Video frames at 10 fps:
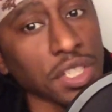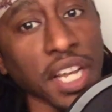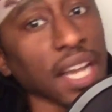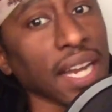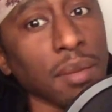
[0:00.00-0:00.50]
She
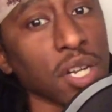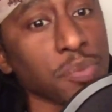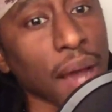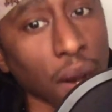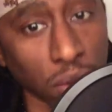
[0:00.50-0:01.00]
ain't got that much
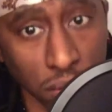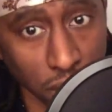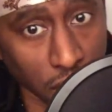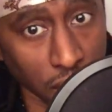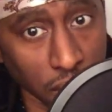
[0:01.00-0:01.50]
power.
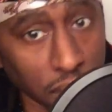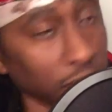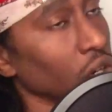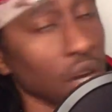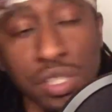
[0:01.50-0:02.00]

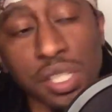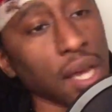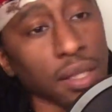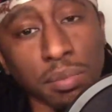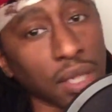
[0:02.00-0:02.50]
Them girls and
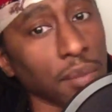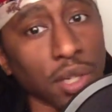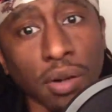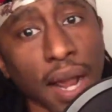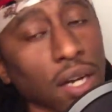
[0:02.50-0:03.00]
de- them
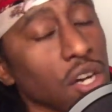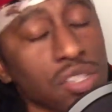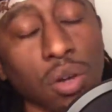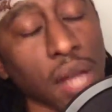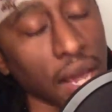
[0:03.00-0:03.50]
Democrat
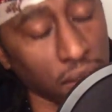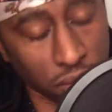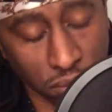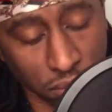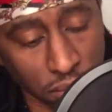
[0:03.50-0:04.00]
girls don't like
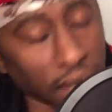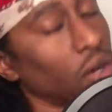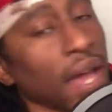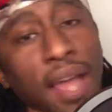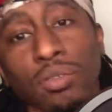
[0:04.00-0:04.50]
her. They
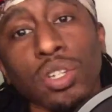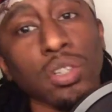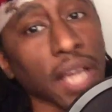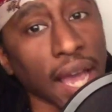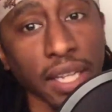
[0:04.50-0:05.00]
gonna act real
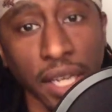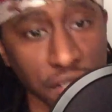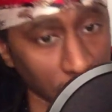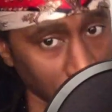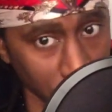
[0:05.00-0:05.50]
catty. They
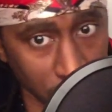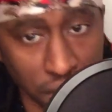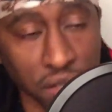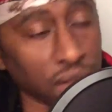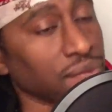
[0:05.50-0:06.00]
jealous
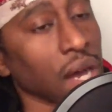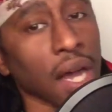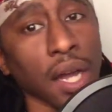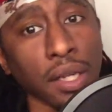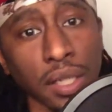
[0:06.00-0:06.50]
because she
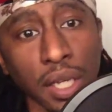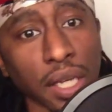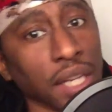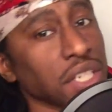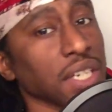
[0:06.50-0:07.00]
fine
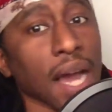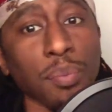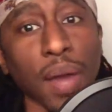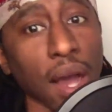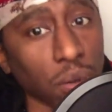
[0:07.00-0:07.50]
and she
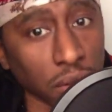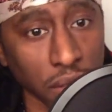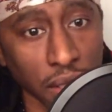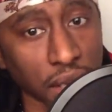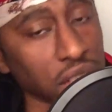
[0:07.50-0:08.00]
got power
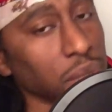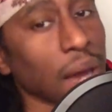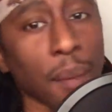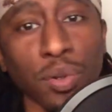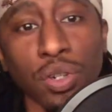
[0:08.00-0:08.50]
and she
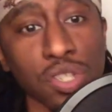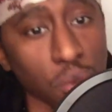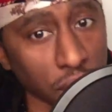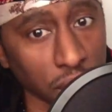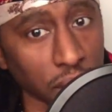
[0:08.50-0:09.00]
popping on
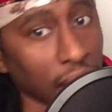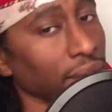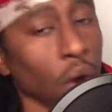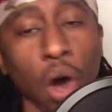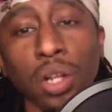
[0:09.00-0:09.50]
Twitter.
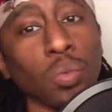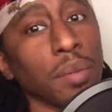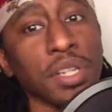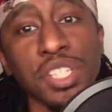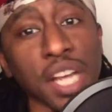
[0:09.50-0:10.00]
Every, all the
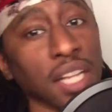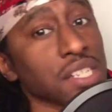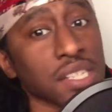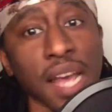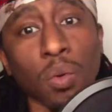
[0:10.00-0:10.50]
women is
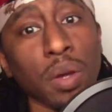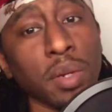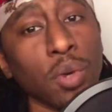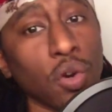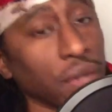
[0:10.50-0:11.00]
jealous. That's how
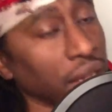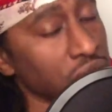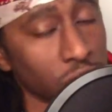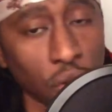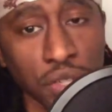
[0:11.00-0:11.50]
women move. They
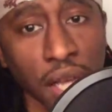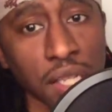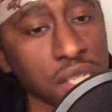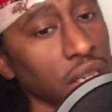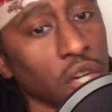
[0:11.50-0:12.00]
just move
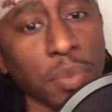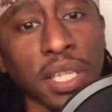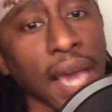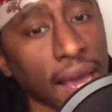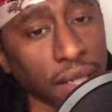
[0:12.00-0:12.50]
jealousy. They gonna
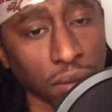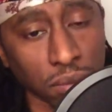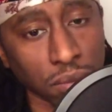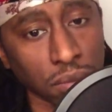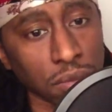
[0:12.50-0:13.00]
be catty.
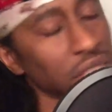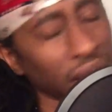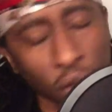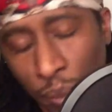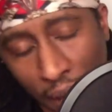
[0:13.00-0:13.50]
She
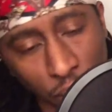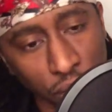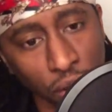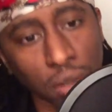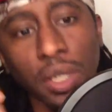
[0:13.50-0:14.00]
got no power,
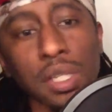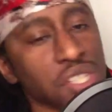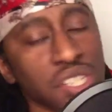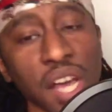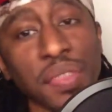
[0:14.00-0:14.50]
dog.
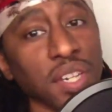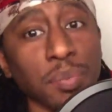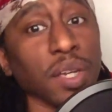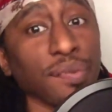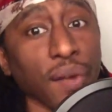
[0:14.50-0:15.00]
She's nothing to
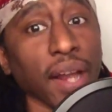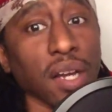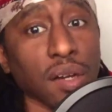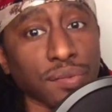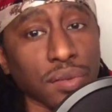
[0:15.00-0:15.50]
be afraid
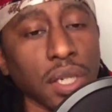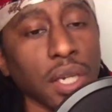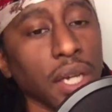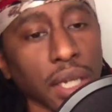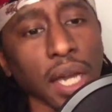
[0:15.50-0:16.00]
of.
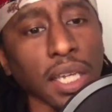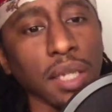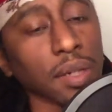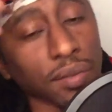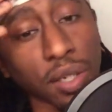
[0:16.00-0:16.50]
And y'all
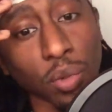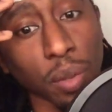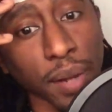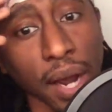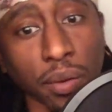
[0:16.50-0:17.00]
keep giving her more
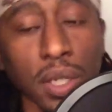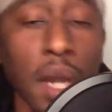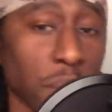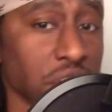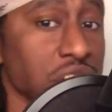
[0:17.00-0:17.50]
power.
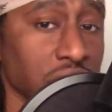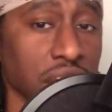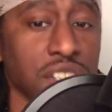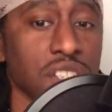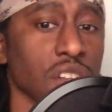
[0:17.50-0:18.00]
But she's an
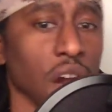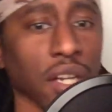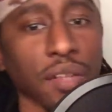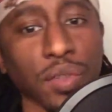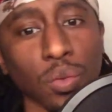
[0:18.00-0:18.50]
easy
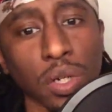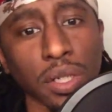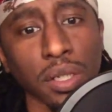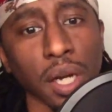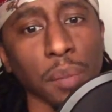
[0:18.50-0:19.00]
target if you want
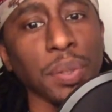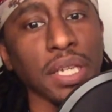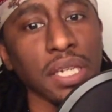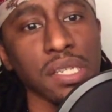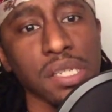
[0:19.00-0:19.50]
to
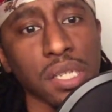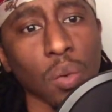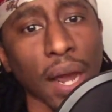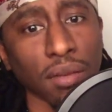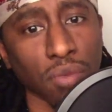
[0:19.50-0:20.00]
appease the
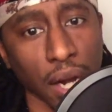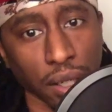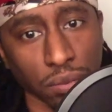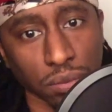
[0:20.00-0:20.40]
white right.